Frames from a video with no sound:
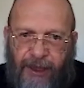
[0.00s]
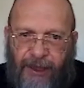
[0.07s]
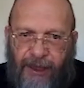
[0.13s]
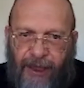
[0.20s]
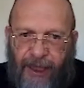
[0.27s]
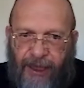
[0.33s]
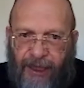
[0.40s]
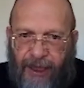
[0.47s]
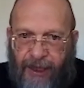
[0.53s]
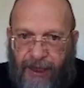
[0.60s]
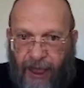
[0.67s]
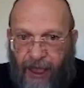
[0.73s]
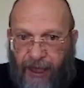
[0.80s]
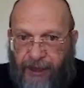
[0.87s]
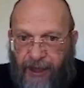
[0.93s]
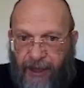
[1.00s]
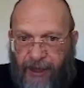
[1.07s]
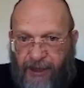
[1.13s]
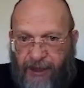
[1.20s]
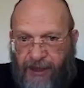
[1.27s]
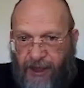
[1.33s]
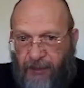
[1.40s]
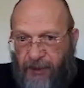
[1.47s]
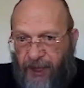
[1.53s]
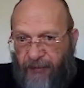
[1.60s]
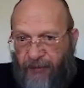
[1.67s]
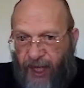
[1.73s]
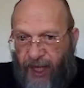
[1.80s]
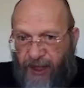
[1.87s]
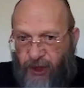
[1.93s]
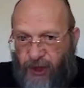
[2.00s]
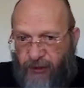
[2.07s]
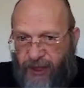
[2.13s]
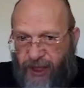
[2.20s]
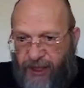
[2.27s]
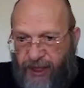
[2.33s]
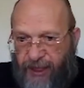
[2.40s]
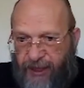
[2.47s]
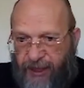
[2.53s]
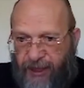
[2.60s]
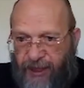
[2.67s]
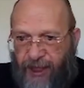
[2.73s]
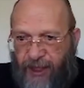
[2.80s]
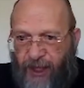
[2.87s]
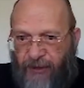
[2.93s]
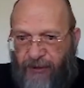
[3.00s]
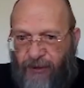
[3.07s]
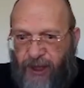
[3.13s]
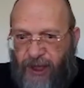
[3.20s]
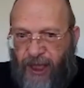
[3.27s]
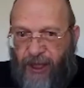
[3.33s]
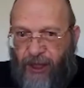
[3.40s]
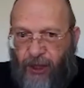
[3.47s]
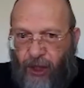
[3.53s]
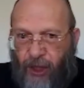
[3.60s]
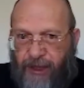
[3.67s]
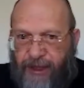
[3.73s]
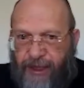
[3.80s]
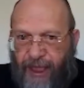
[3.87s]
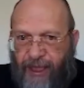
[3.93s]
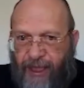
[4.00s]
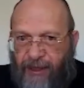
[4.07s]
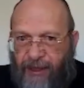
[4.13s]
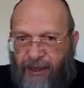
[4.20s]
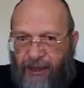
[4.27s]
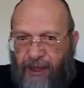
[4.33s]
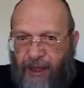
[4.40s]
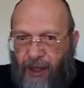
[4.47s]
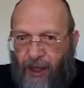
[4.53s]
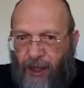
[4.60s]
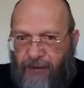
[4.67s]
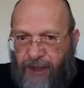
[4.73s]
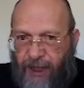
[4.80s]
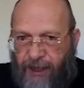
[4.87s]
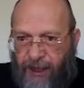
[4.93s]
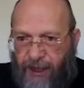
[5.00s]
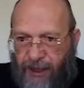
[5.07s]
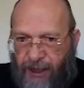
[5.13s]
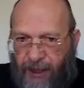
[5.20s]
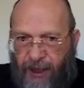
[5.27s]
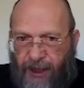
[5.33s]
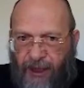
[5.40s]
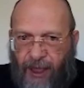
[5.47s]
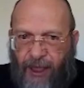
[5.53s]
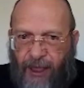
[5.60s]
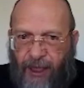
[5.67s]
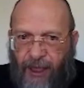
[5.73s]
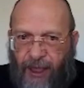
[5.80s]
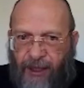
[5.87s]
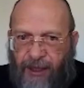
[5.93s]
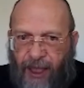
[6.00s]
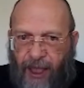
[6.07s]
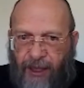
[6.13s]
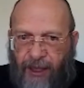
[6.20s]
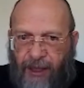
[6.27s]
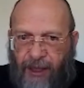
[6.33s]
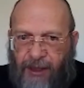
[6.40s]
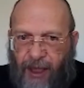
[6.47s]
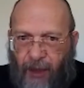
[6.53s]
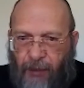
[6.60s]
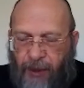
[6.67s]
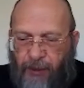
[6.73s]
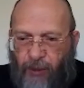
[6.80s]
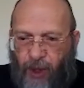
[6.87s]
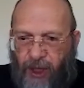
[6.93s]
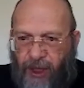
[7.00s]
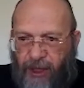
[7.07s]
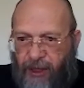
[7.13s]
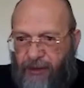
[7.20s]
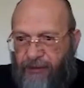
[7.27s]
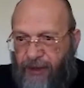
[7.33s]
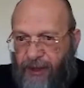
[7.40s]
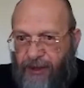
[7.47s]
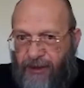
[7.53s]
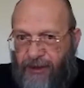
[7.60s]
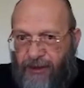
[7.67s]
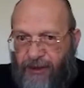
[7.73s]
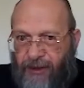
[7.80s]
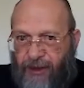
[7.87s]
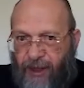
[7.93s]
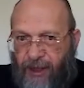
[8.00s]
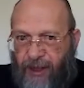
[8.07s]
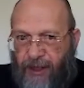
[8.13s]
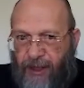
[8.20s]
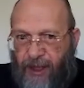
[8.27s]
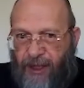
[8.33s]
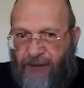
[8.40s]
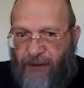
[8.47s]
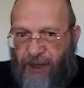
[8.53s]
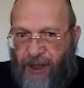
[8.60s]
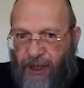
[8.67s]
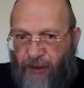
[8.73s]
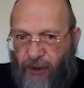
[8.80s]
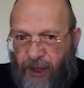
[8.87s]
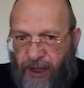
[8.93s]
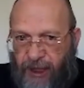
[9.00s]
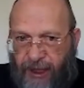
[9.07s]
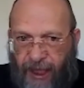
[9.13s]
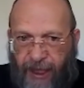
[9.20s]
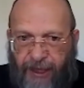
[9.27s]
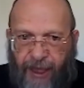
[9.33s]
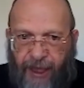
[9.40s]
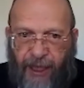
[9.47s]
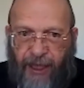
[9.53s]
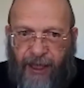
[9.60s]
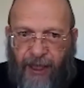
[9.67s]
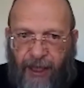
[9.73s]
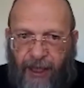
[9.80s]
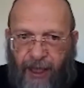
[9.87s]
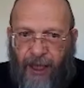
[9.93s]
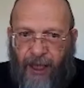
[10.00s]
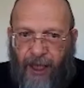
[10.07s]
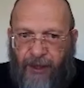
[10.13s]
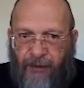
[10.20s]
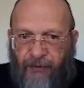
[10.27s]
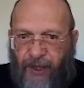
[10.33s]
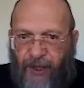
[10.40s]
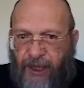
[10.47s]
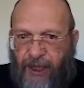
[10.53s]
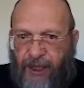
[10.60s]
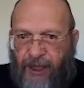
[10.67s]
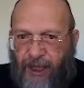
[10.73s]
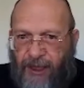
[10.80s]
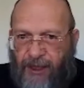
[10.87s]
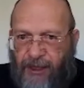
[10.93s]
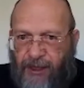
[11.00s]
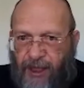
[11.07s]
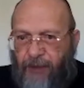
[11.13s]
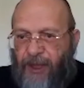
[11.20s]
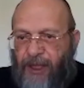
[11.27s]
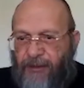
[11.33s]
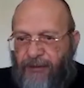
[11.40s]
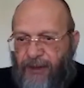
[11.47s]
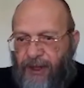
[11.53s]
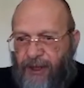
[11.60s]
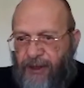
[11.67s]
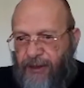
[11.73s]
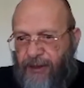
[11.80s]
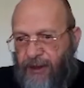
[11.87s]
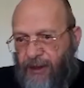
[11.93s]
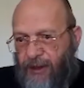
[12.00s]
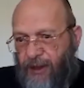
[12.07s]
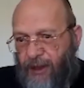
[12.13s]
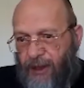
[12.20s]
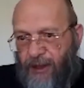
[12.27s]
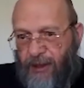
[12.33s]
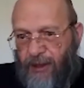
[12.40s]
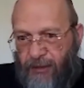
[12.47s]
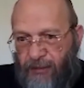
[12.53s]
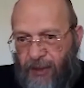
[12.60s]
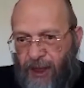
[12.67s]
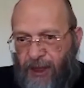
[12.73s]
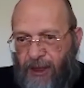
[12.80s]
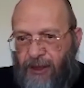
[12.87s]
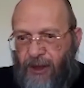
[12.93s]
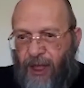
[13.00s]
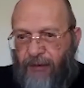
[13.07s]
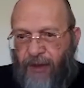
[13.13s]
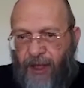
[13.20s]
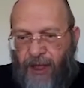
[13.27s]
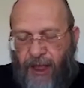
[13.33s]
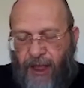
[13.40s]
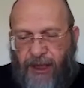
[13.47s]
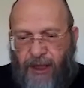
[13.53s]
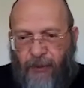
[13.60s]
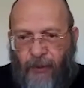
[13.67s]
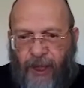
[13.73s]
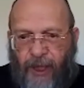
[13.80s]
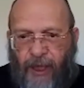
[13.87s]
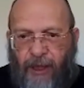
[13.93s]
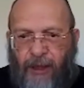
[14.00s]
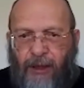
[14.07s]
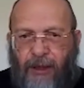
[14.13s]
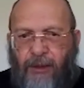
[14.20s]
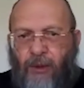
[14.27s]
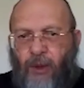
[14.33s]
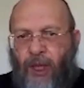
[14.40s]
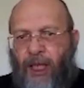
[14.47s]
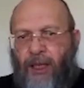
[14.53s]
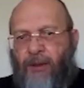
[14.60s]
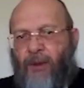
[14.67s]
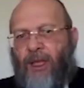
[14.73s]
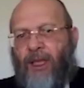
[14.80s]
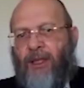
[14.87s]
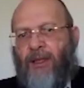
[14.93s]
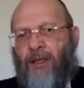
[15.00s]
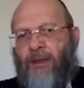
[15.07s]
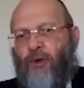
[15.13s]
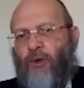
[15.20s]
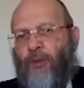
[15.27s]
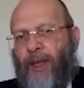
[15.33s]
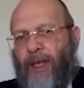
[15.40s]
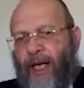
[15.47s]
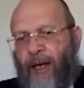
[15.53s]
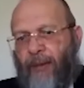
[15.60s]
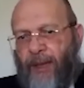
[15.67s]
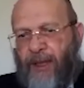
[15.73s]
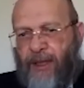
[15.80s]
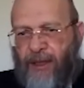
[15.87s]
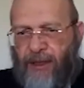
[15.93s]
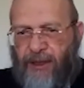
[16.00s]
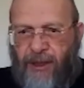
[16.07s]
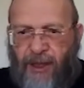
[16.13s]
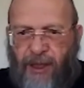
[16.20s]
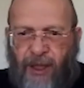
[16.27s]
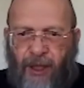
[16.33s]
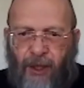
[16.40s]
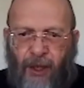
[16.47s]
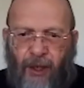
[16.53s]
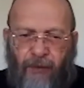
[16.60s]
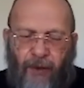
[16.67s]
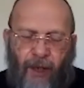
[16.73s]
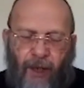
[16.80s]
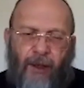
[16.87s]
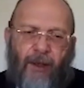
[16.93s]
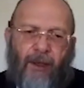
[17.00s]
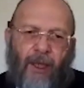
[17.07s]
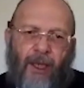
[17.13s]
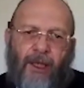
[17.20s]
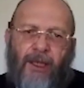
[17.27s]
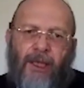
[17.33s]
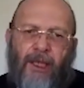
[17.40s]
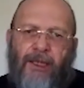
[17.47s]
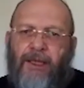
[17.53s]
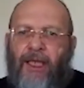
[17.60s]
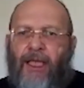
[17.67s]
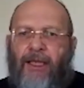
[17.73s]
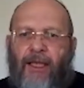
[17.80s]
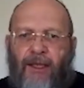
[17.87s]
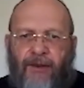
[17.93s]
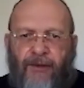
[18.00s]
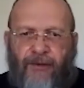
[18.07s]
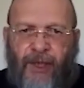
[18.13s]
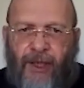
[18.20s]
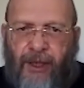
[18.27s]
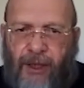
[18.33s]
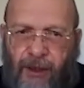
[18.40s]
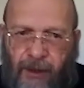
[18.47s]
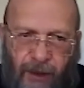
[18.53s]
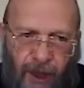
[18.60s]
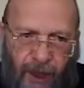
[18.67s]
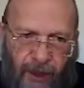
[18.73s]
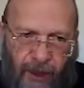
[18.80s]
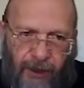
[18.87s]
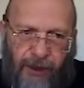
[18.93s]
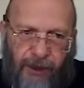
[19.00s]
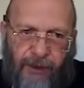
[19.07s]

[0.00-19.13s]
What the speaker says: Then the theta is a simpler function of theta tilde. You have to take cosine of theta tilde and tangent hyperbolic inverse. This will give you the theta, and phi tilde is the same as phi. That means you have an easy way to calculate the two parameters of our coordinates, theta and phi, the two angles.